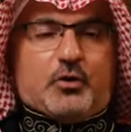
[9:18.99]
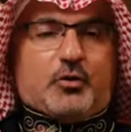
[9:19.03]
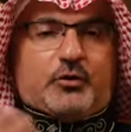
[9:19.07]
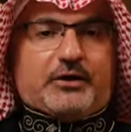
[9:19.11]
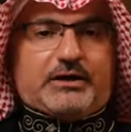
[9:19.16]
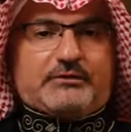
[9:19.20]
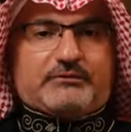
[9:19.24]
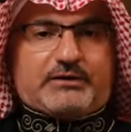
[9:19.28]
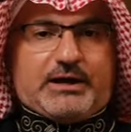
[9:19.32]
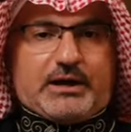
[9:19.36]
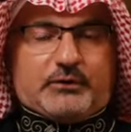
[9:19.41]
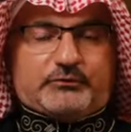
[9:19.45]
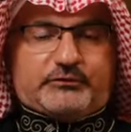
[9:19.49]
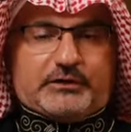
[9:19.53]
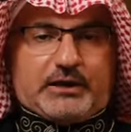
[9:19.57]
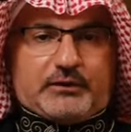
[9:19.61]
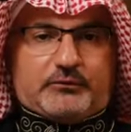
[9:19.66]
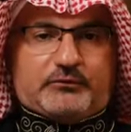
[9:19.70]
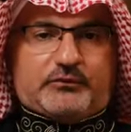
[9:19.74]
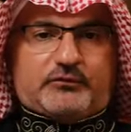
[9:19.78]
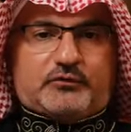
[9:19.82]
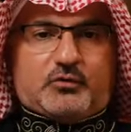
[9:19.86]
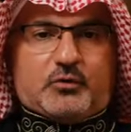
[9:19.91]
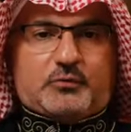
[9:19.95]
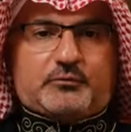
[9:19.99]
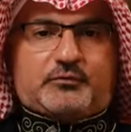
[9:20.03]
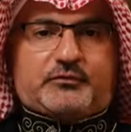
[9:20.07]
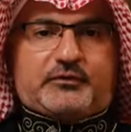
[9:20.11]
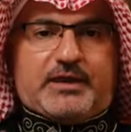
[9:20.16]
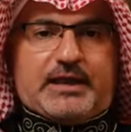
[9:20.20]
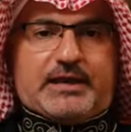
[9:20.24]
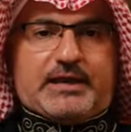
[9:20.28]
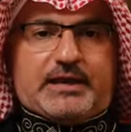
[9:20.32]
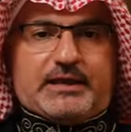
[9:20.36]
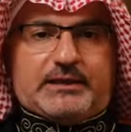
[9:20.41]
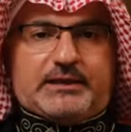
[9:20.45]
or even outside of this room,
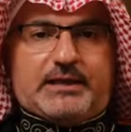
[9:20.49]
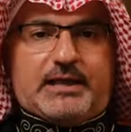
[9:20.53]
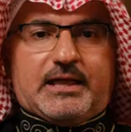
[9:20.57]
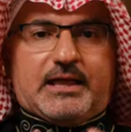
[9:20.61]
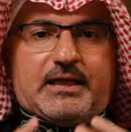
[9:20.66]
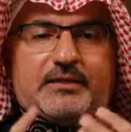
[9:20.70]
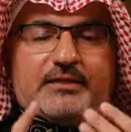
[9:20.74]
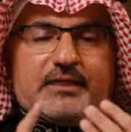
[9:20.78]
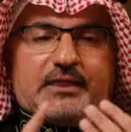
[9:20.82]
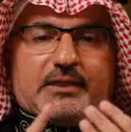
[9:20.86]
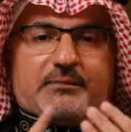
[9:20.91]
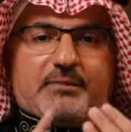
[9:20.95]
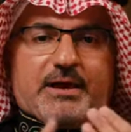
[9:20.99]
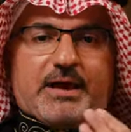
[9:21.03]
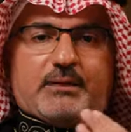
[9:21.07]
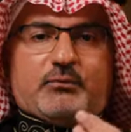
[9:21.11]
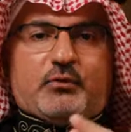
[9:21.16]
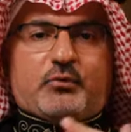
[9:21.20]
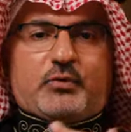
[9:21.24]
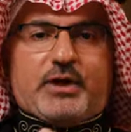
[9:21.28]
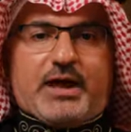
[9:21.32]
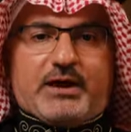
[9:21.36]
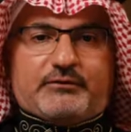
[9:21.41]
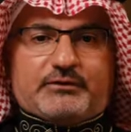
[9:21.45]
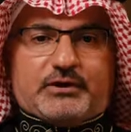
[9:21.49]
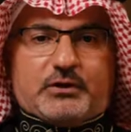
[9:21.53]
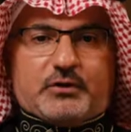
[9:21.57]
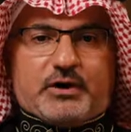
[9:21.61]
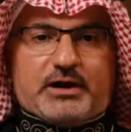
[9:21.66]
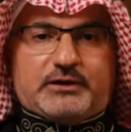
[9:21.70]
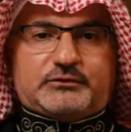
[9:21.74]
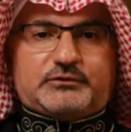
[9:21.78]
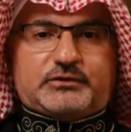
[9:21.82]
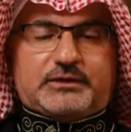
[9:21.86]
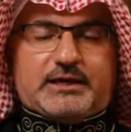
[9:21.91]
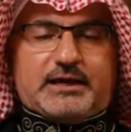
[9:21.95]
saying that the Bible we have in
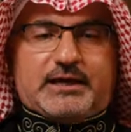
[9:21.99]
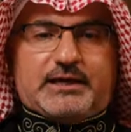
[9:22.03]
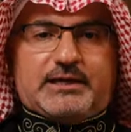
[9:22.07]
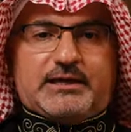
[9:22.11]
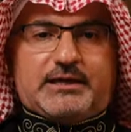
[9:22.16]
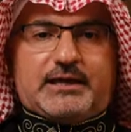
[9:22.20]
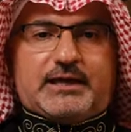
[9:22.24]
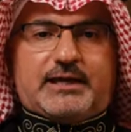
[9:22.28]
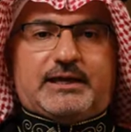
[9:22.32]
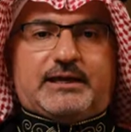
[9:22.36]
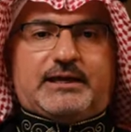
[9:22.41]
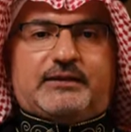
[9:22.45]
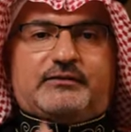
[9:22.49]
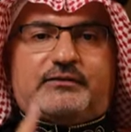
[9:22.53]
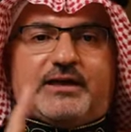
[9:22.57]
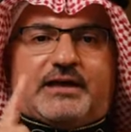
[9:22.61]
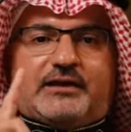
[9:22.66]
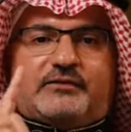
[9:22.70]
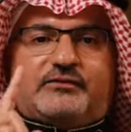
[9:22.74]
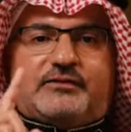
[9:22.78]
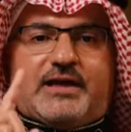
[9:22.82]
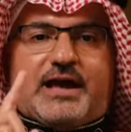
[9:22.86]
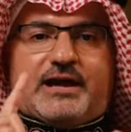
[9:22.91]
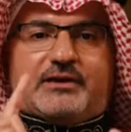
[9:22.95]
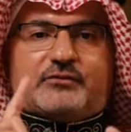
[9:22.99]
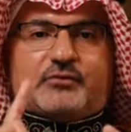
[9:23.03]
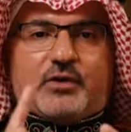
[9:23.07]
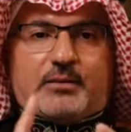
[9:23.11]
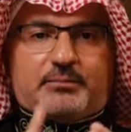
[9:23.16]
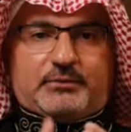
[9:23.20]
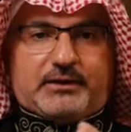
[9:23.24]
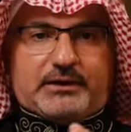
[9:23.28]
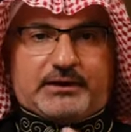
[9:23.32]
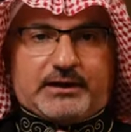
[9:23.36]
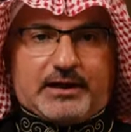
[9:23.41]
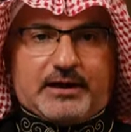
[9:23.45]
our hand today is the exact
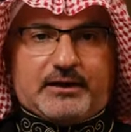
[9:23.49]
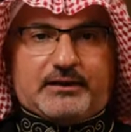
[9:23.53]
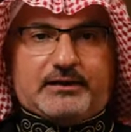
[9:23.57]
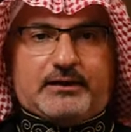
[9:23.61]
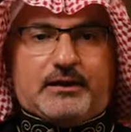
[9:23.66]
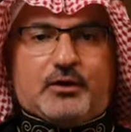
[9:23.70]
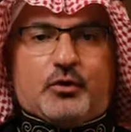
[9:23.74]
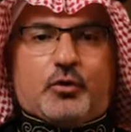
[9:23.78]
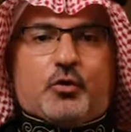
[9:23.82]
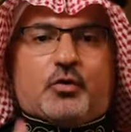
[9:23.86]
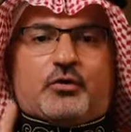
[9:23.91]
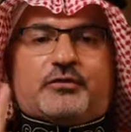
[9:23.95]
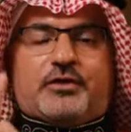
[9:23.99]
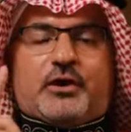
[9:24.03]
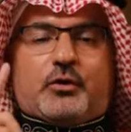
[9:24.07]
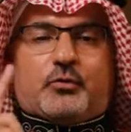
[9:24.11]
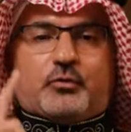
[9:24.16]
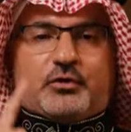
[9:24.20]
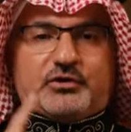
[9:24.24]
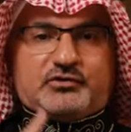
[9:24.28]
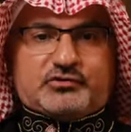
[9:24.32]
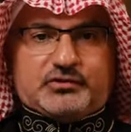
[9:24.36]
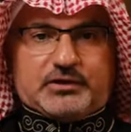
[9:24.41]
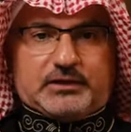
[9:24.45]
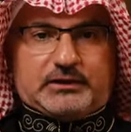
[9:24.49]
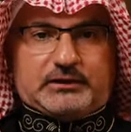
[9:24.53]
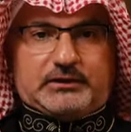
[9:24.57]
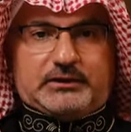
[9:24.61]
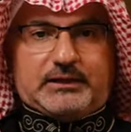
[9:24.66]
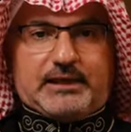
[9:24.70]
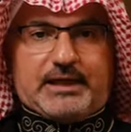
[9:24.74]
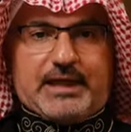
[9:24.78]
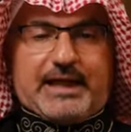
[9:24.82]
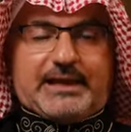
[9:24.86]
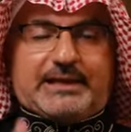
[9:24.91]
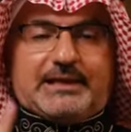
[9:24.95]
replica or the
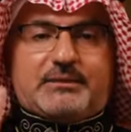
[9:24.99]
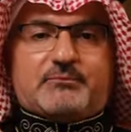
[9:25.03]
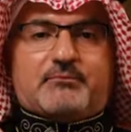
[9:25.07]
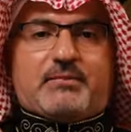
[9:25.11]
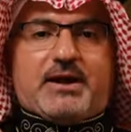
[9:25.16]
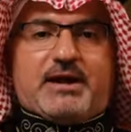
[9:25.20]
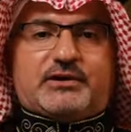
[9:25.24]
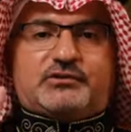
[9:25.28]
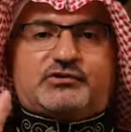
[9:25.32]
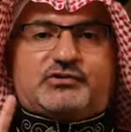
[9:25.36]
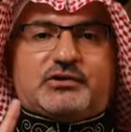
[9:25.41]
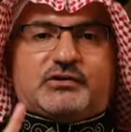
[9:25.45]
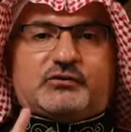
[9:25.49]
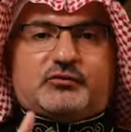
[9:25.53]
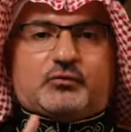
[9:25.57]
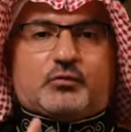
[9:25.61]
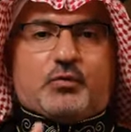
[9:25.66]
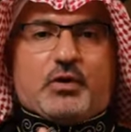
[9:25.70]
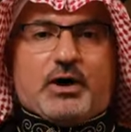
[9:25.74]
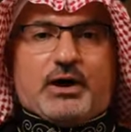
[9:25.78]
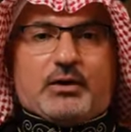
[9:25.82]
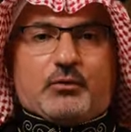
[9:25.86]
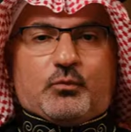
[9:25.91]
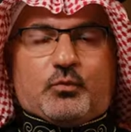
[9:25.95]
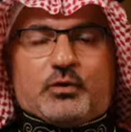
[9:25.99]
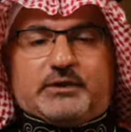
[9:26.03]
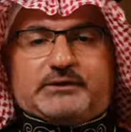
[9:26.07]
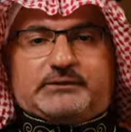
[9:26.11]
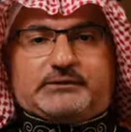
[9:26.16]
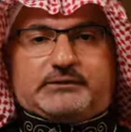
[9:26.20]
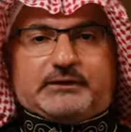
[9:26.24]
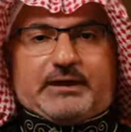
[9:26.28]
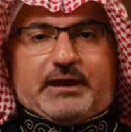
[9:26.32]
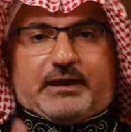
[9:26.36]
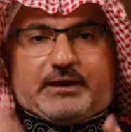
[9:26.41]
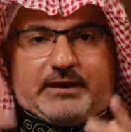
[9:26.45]
original, and it matches
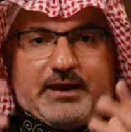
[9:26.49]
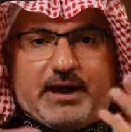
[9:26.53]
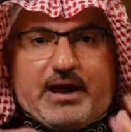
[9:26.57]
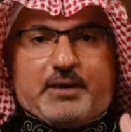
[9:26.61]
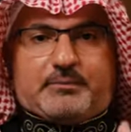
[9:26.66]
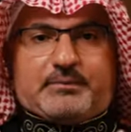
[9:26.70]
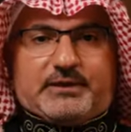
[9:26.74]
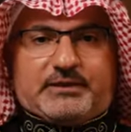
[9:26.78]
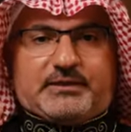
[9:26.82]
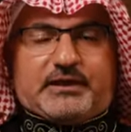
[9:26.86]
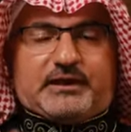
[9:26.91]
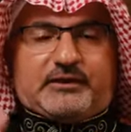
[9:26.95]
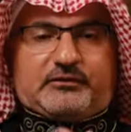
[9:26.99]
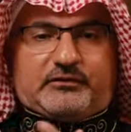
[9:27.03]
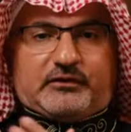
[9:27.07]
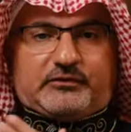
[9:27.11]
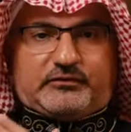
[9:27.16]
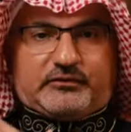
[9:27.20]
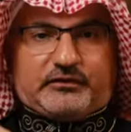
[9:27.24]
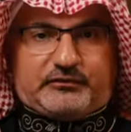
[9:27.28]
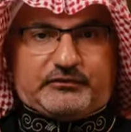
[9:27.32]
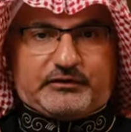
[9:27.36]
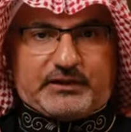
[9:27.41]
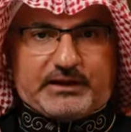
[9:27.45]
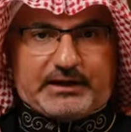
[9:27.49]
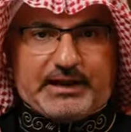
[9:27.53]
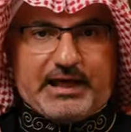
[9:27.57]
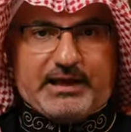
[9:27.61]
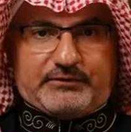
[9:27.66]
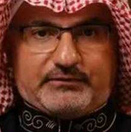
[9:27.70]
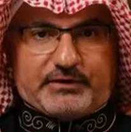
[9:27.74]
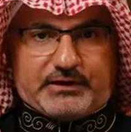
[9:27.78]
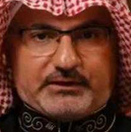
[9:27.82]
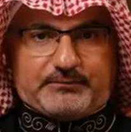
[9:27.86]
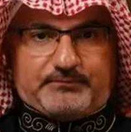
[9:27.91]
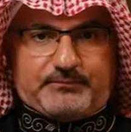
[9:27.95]
what a copy that is existing in
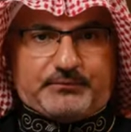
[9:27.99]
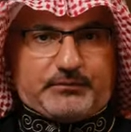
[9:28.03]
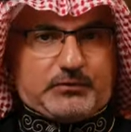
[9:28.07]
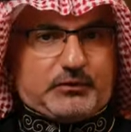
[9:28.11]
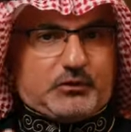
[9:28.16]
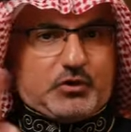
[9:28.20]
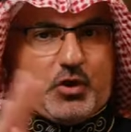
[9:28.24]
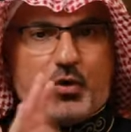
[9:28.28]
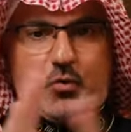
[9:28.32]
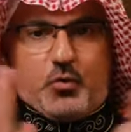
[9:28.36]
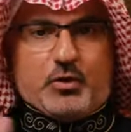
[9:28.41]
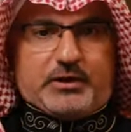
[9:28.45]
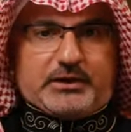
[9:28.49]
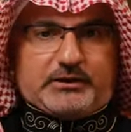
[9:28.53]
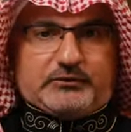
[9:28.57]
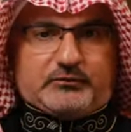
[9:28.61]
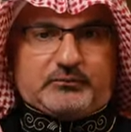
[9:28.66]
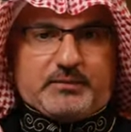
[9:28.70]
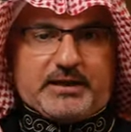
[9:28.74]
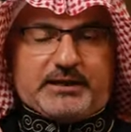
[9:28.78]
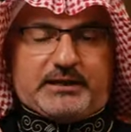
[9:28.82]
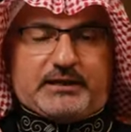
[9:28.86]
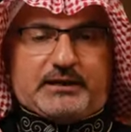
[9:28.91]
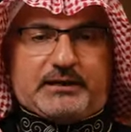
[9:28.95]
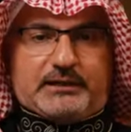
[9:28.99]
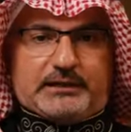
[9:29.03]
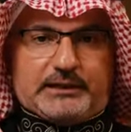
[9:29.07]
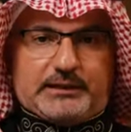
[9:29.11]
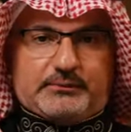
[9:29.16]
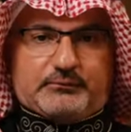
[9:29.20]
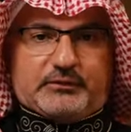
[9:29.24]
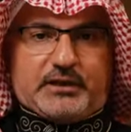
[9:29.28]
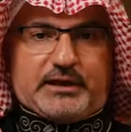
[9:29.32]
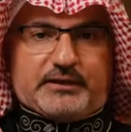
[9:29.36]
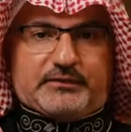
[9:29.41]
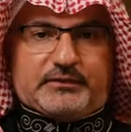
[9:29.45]
heaven. No one is making
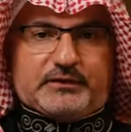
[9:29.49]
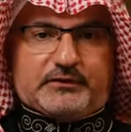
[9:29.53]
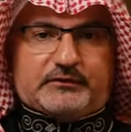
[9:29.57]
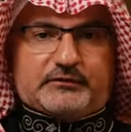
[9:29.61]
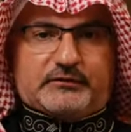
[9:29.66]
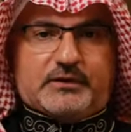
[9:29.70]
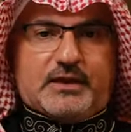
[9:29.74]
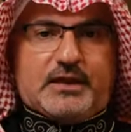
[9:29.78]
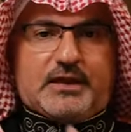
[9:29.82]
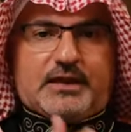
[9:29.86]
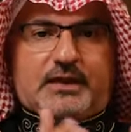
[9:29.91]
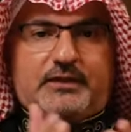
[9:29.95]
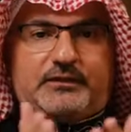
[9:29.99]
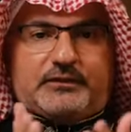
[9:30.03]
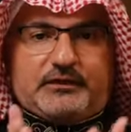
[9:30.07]
claims like this.